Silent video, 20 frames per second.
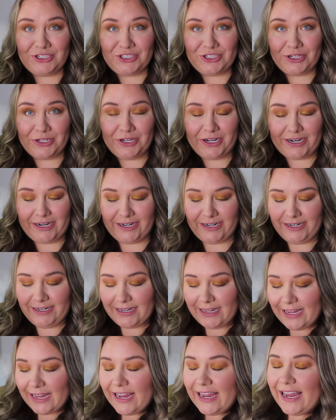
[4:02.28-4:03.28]

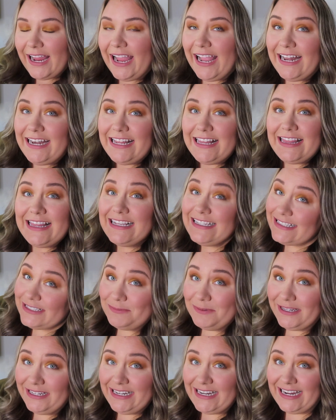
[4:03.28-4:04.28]
Sugar, and this
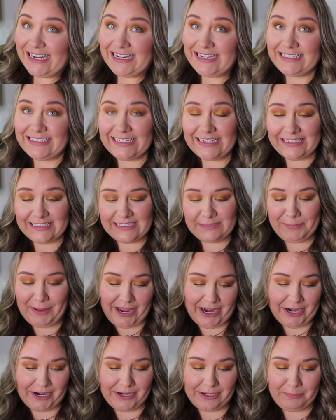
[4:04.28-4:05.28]
one is
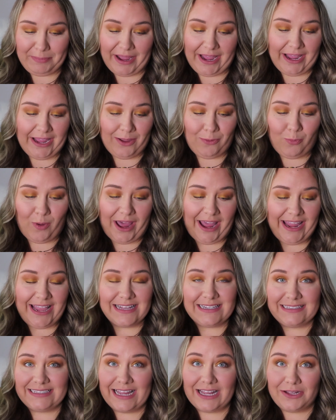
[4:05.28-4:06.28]
inspired by
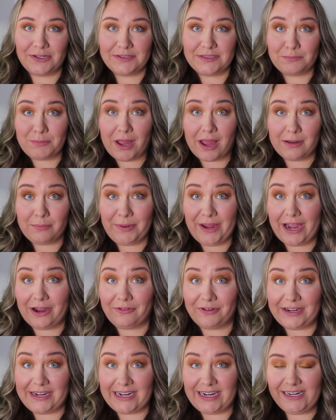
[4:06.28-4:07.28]
YSL's Mon
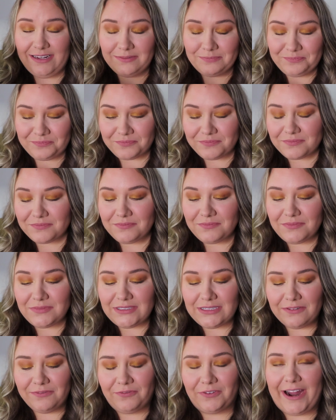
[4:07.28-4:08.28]
Paris
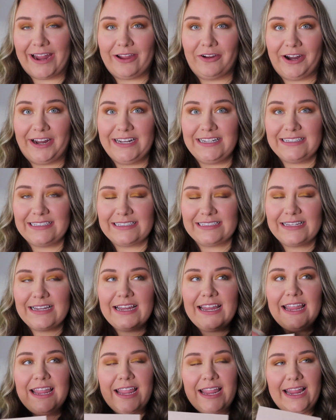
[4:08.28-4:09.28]
fragrance.
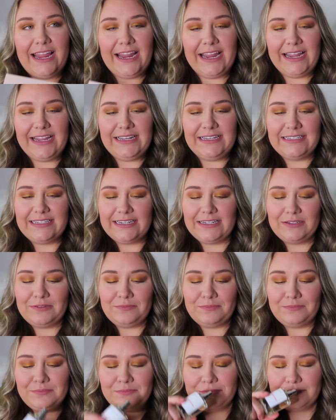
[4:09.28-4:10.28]
And
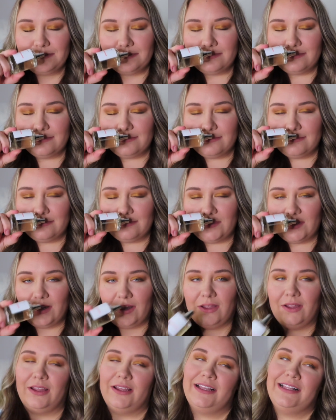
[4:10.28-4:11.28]

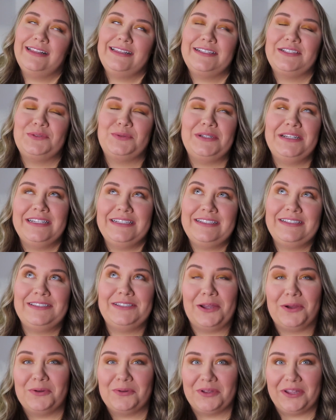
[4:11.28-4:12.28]
oh, this one is
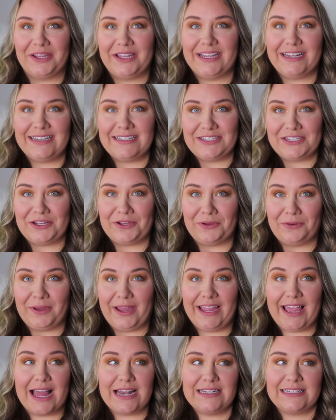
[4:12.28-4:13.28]
so good too.
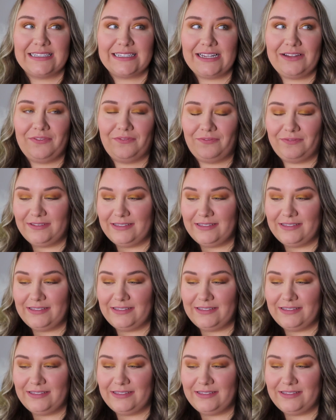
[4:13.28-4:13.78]
I honestly